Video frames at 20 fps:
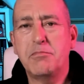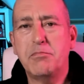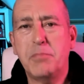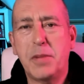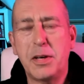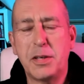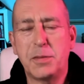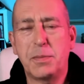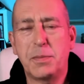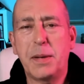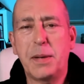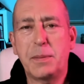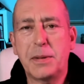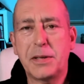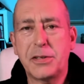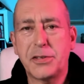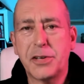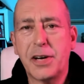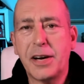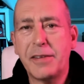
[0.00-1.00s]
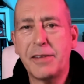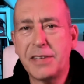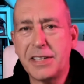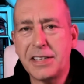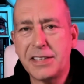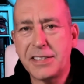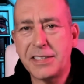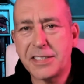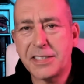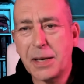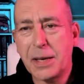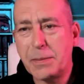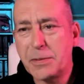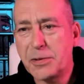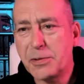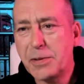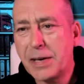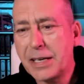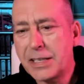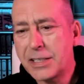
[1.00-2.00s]
Most people are driving in the same
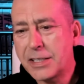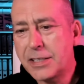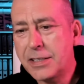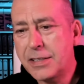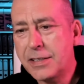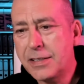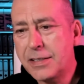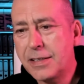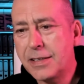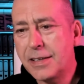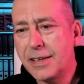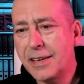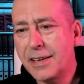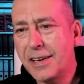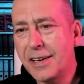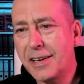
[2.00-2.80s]
direction.